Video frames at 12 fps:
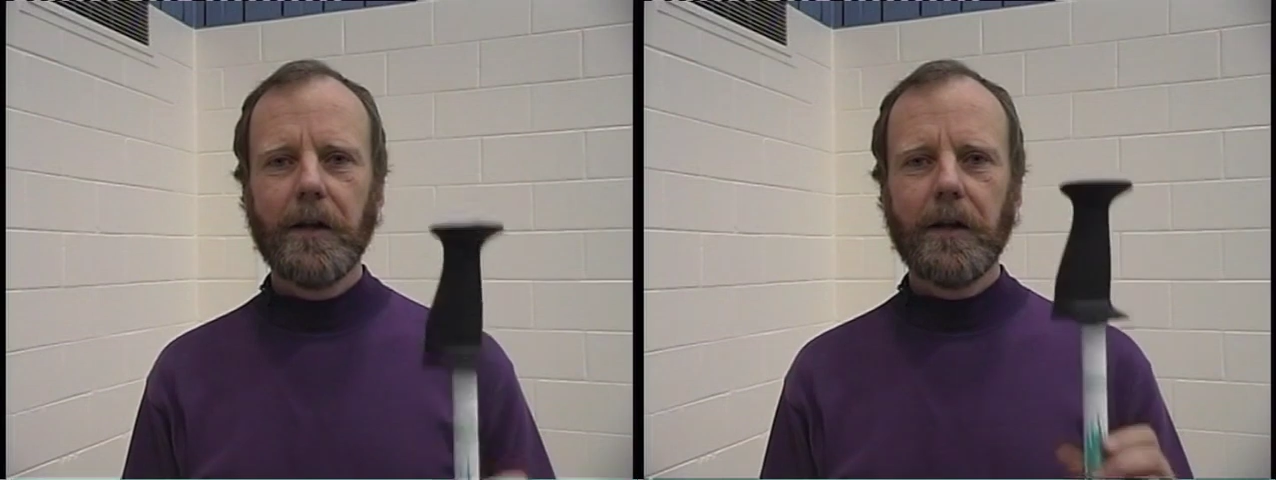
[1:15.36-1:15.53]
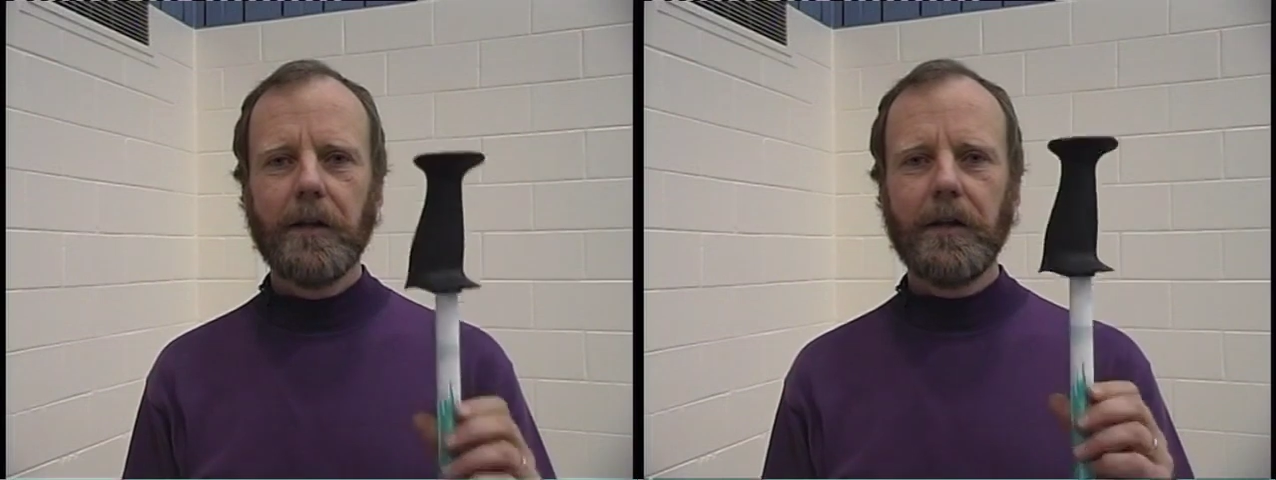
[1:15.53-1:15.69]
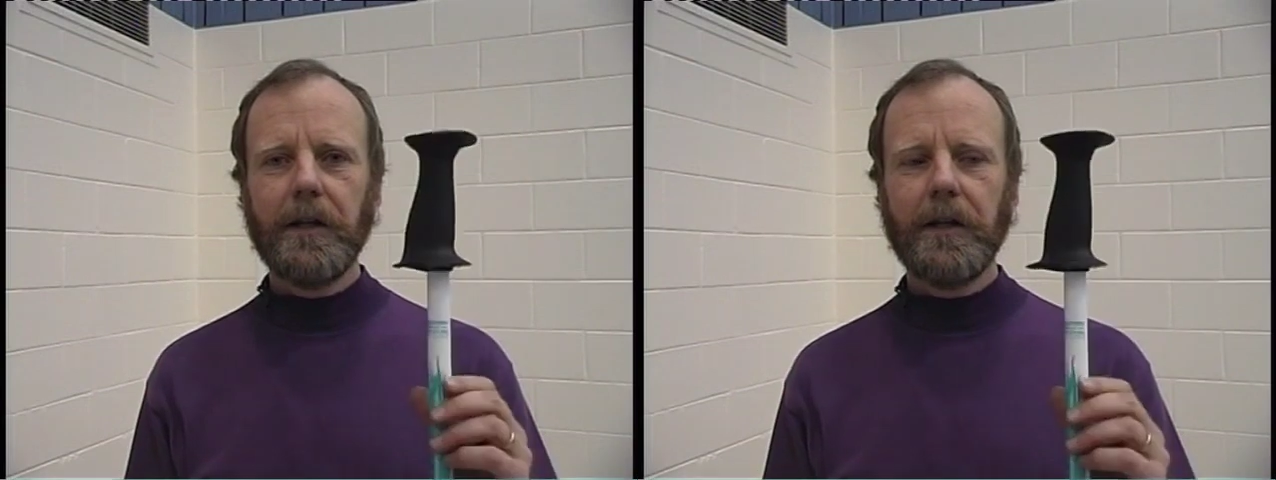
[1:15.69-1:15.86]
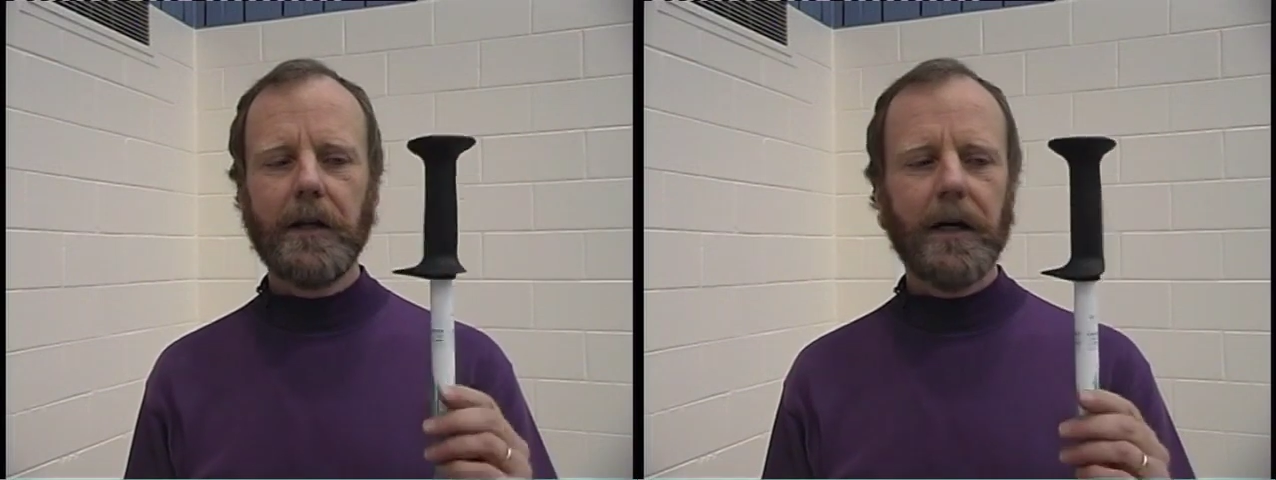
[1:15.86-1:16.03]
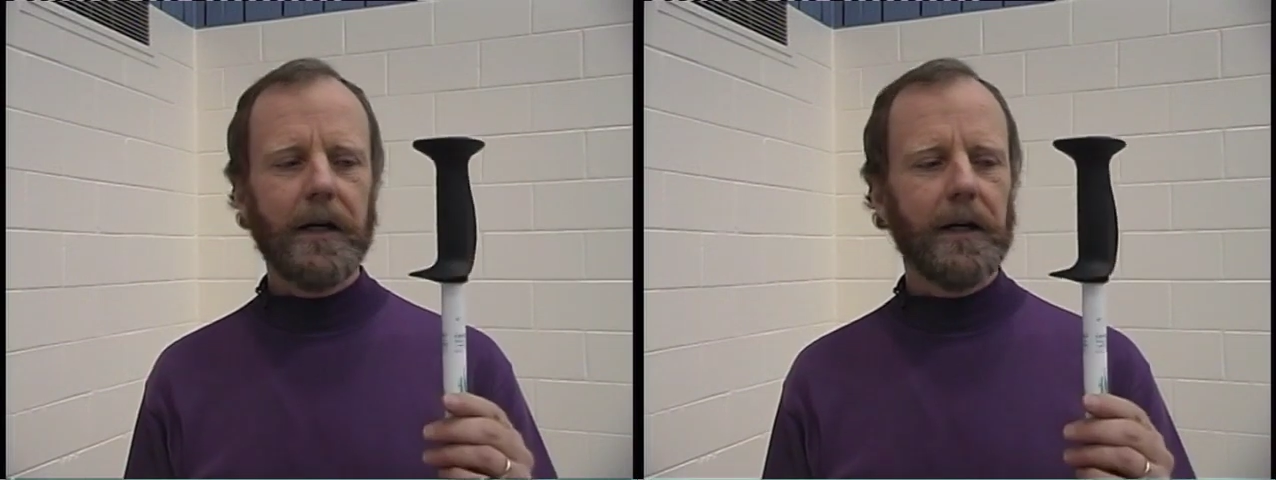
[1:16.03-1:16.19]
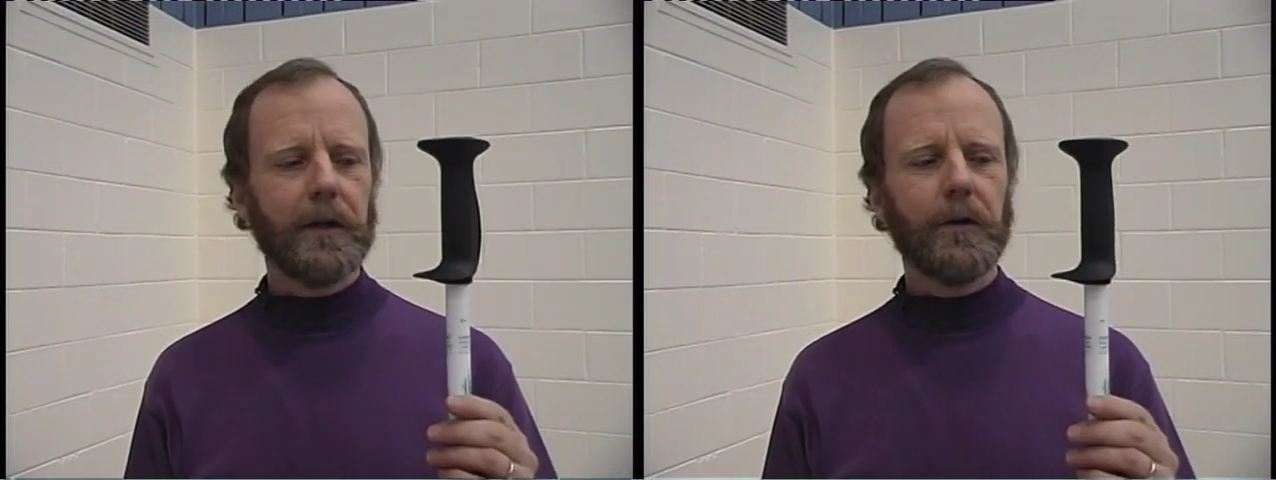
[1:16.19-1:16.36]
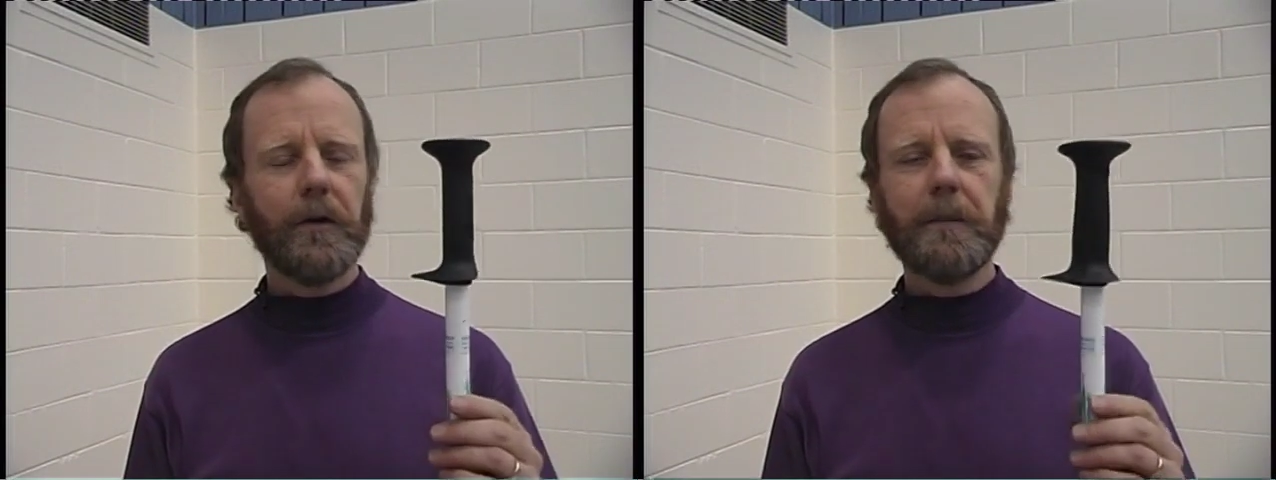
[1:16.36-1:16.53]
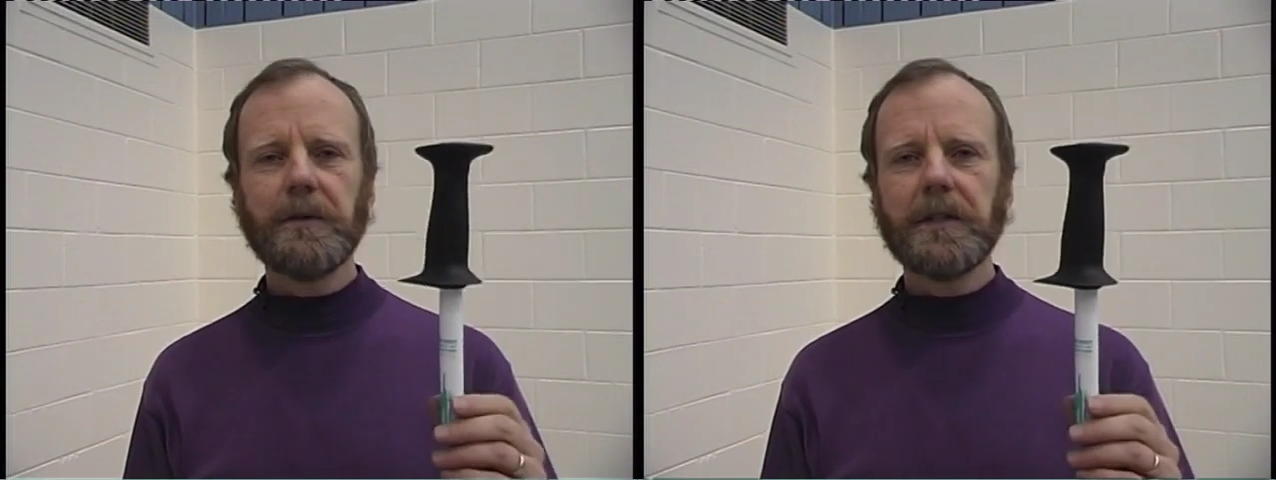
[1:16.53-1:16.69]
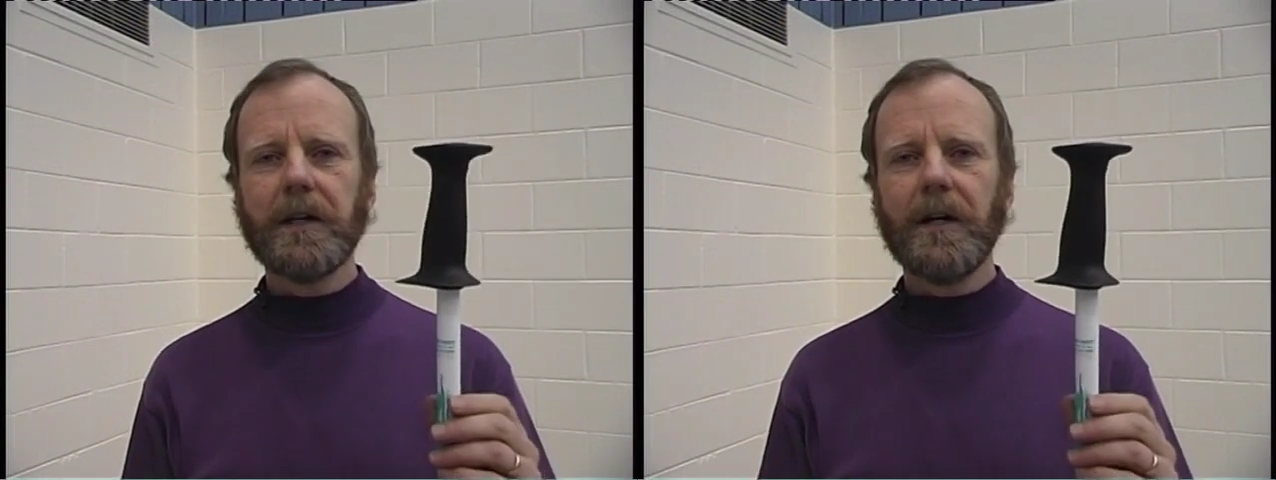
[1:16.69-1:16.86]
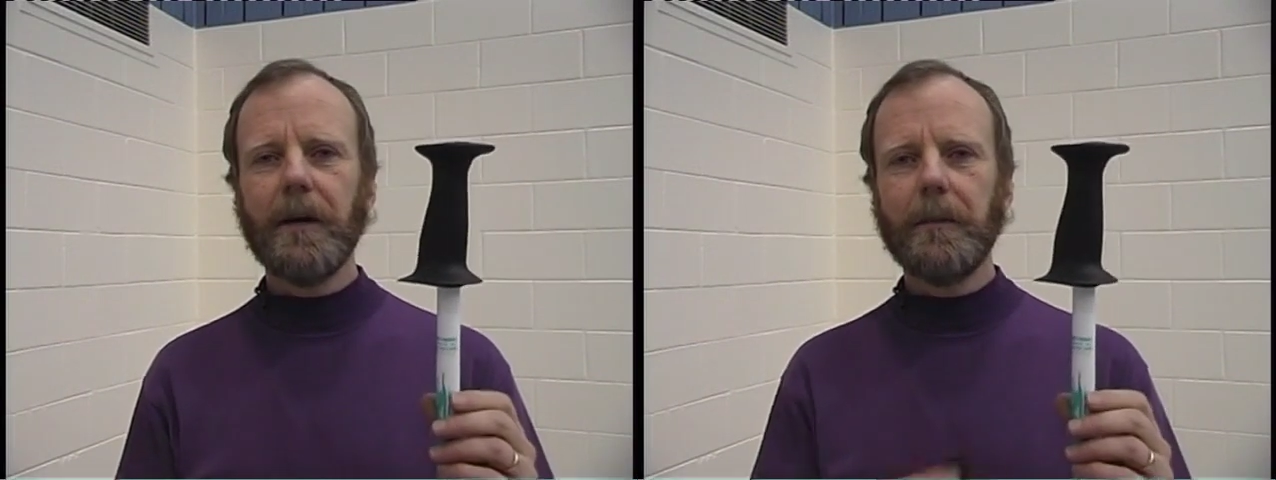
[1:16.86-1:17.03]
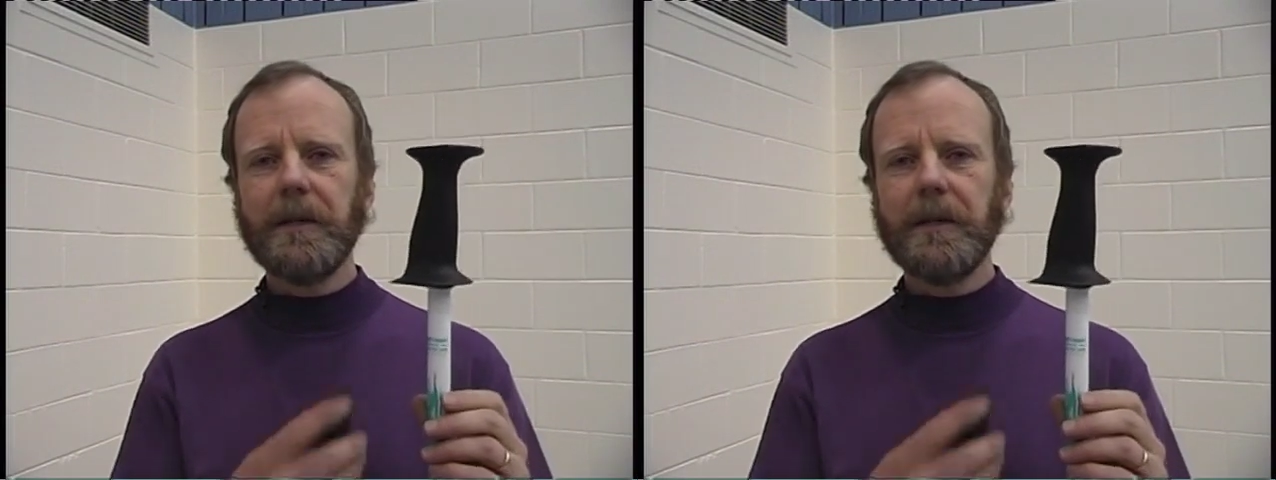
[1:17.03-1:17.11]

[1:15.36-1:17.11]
The grips come